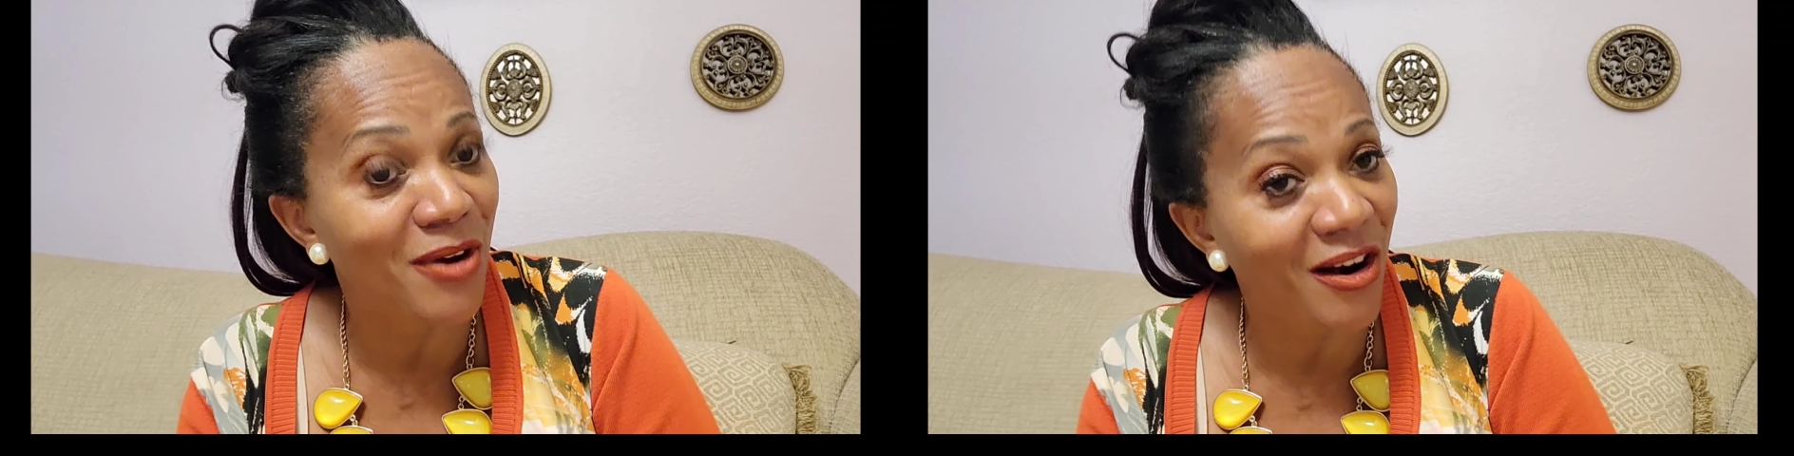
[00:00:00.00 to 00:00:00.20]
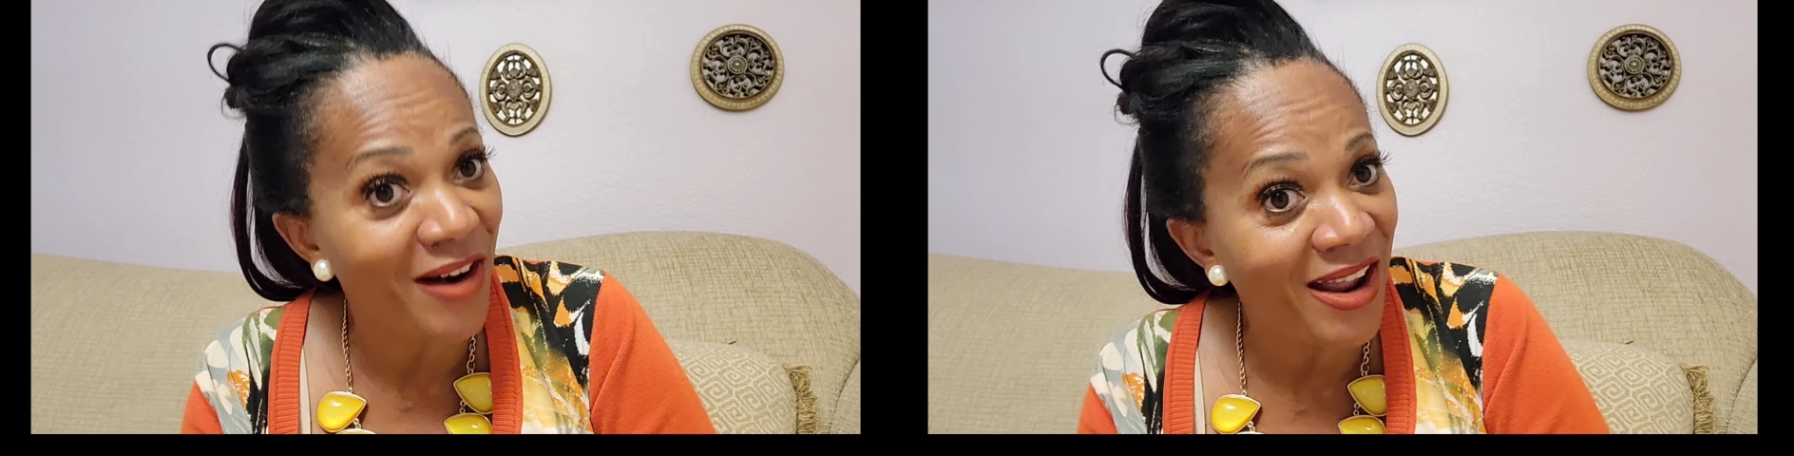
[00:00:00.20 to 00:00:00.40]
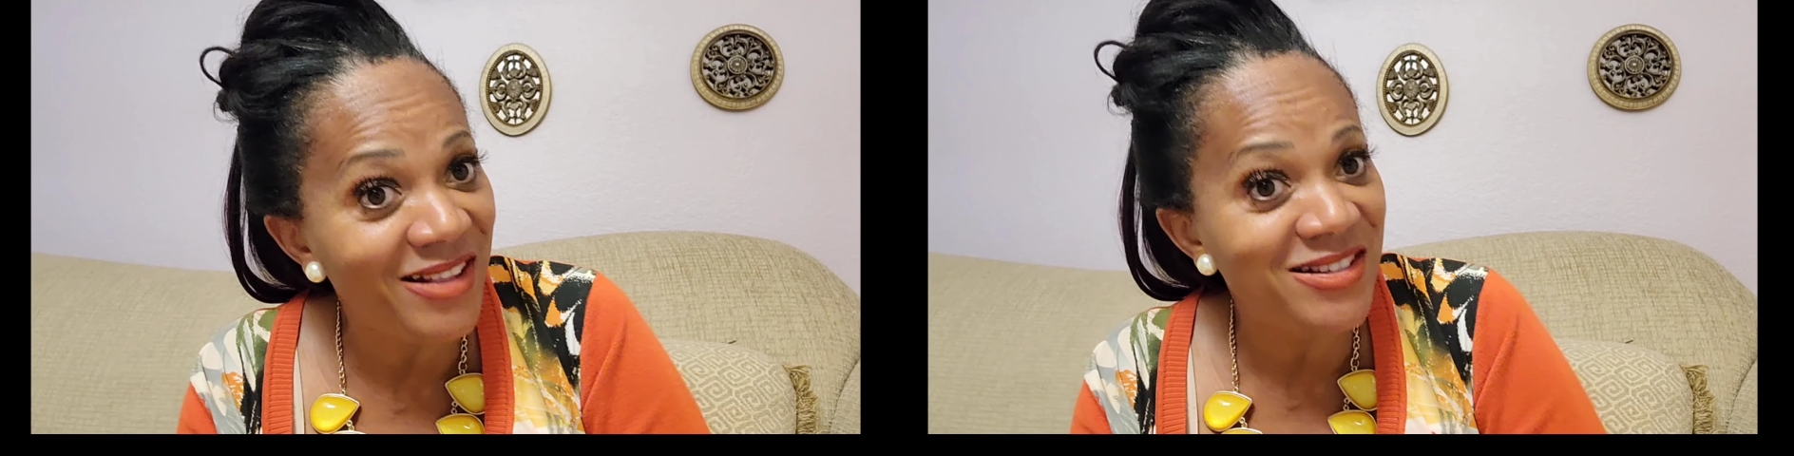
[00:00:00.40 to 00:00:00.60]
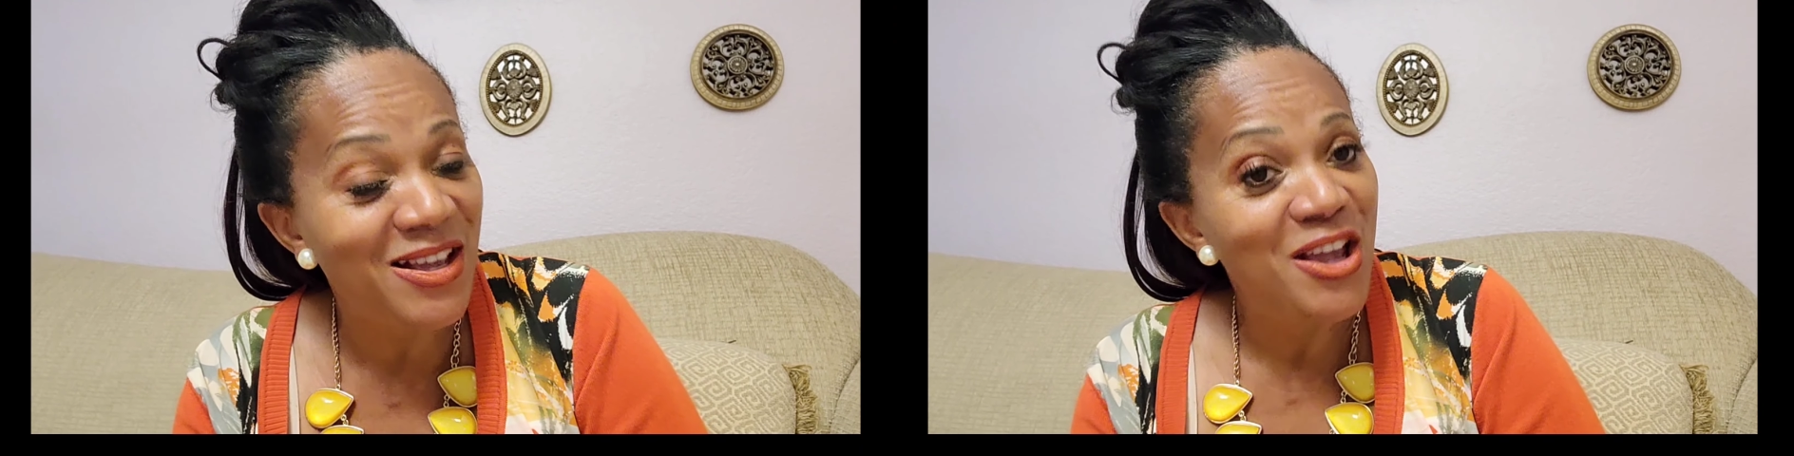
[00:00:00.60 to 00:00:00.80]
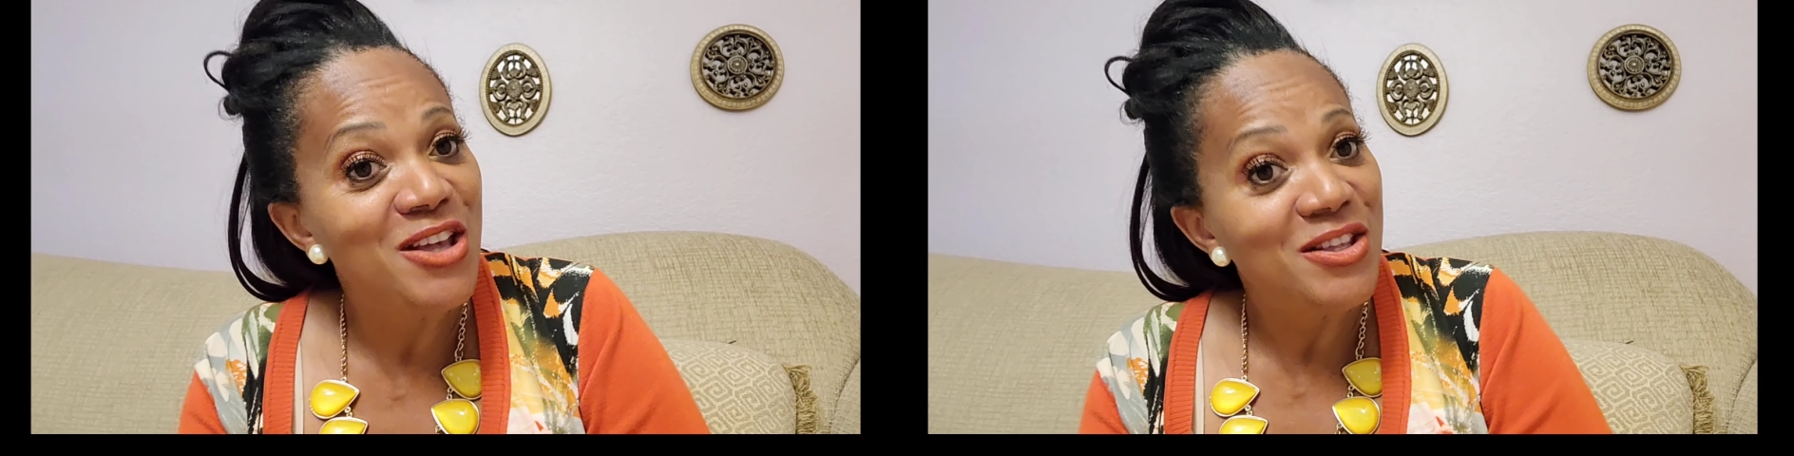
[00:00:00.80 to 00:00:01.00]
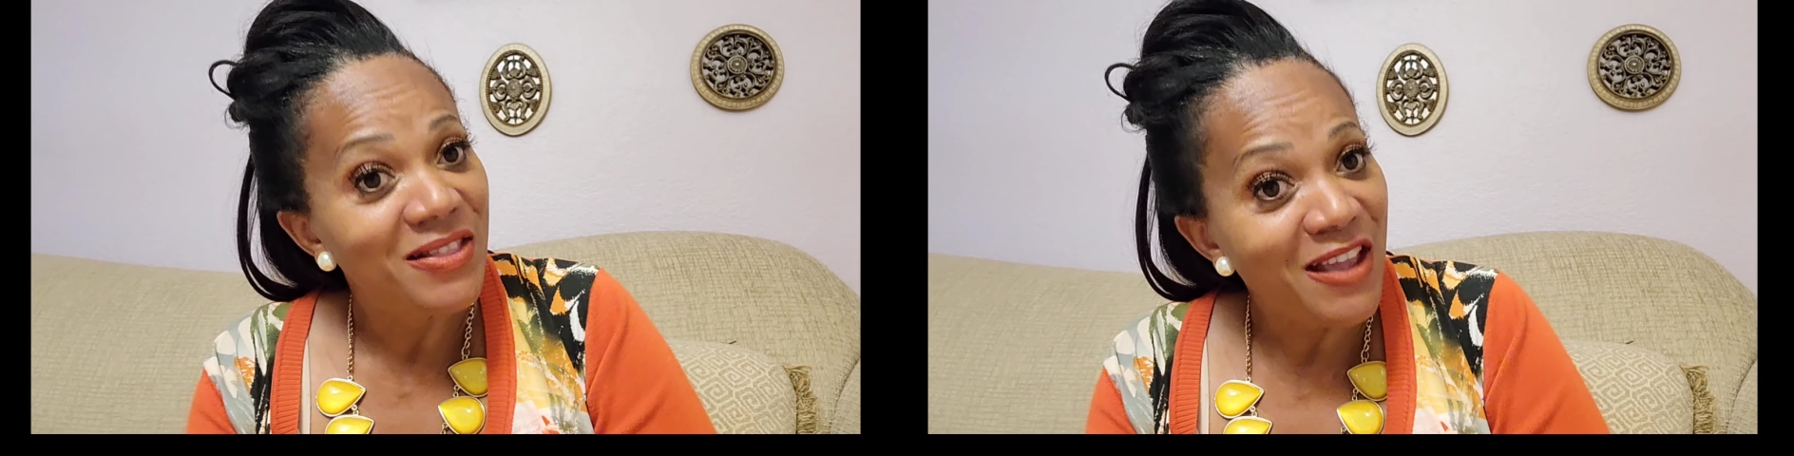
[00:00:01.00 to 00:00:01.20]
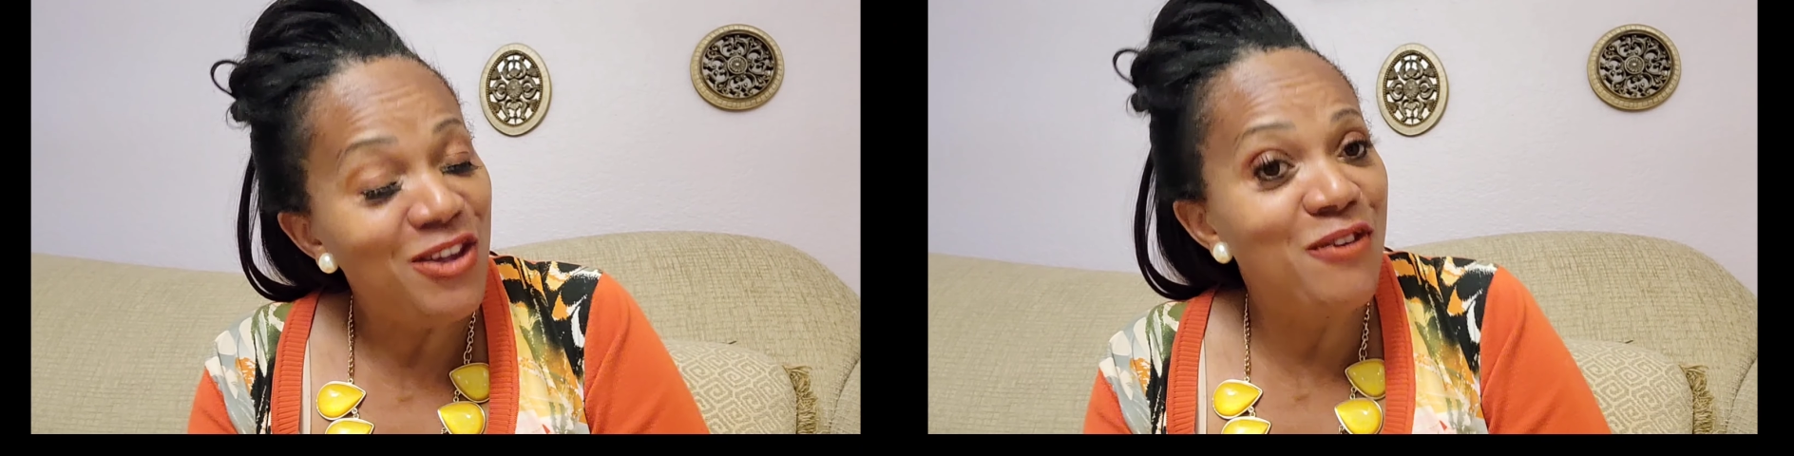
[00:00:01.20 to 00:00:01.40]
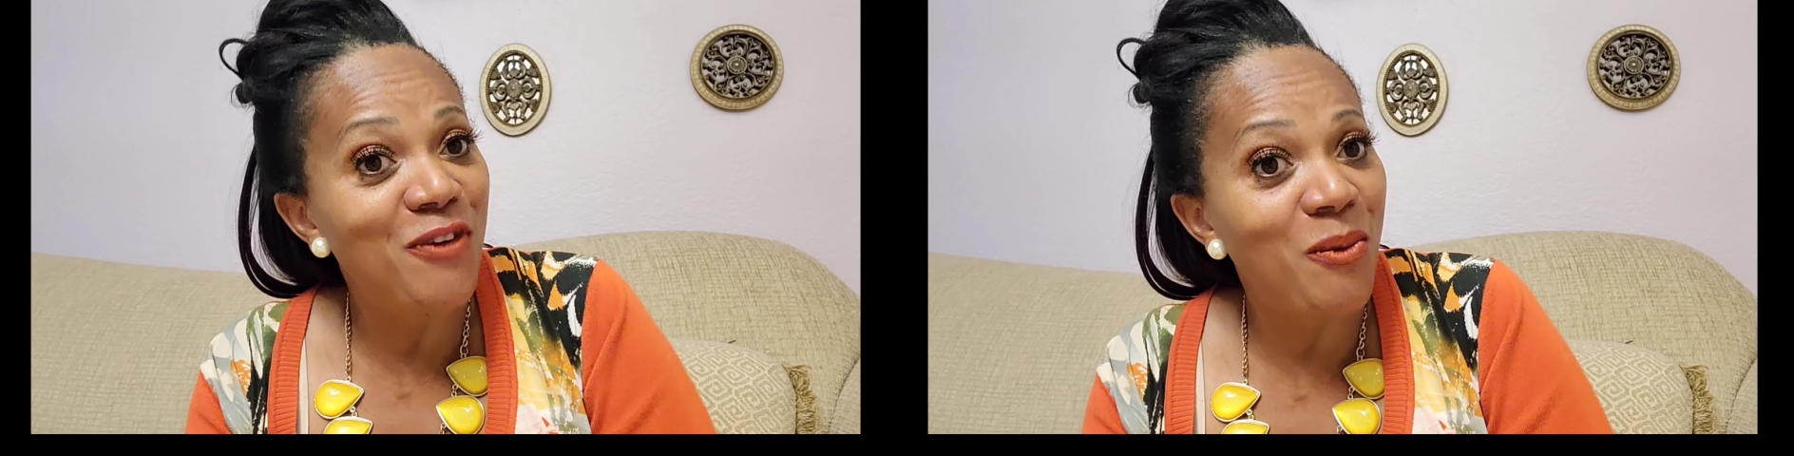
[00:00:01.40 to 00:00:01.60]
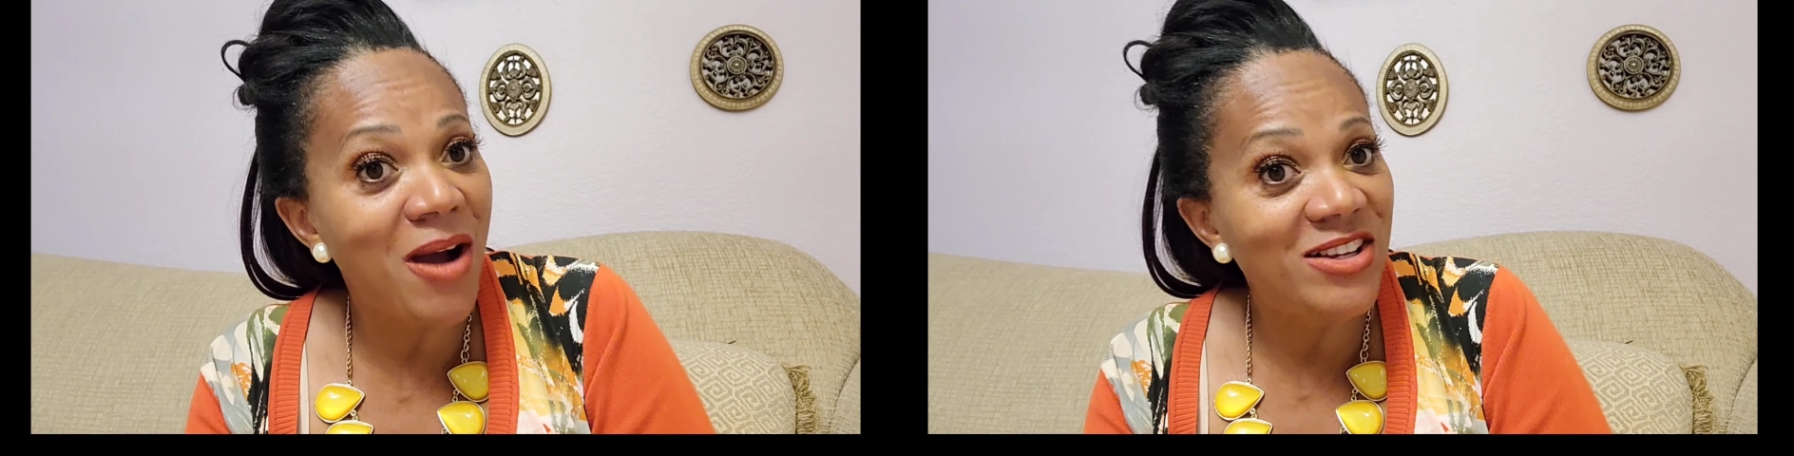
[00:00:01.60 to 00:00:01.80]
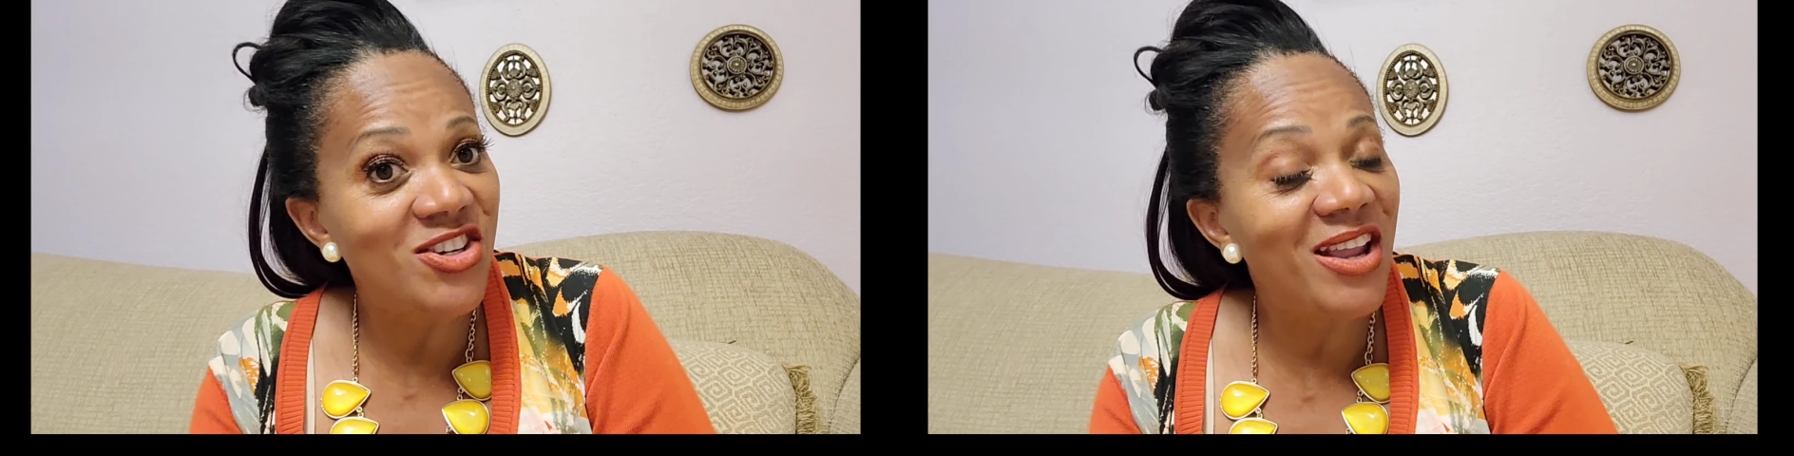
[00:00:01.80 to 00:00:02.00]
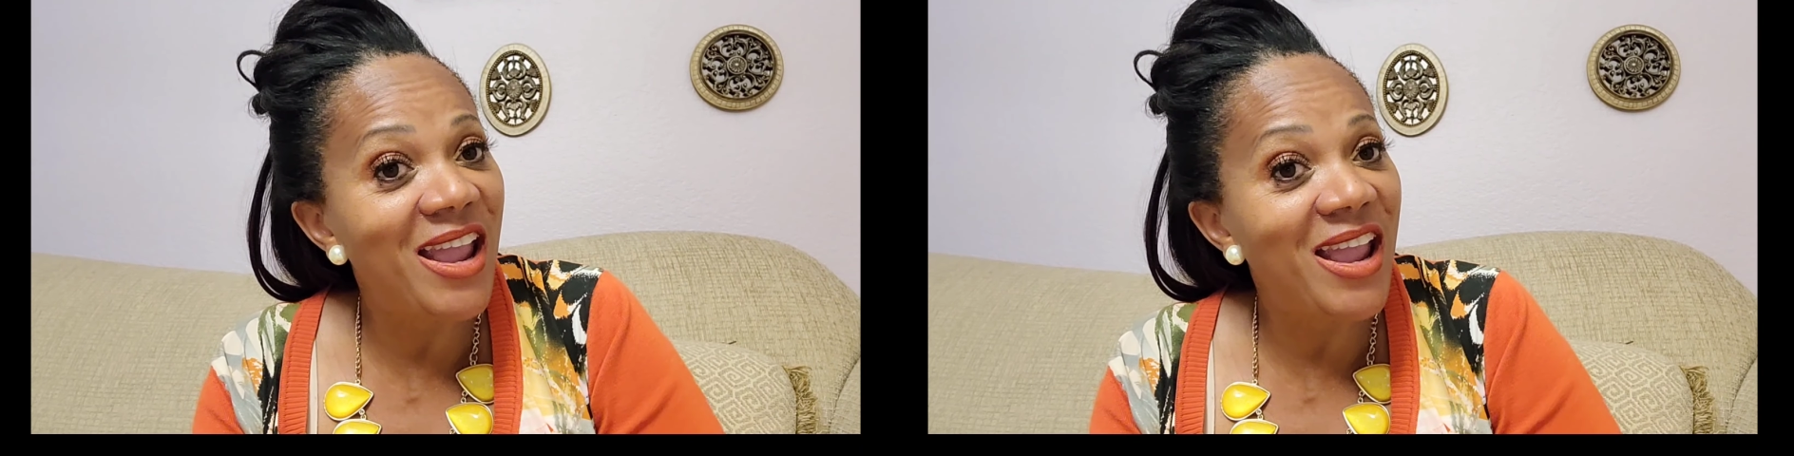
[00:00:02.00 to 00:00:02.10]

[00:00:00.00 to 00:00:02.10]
All right, thank you for watching,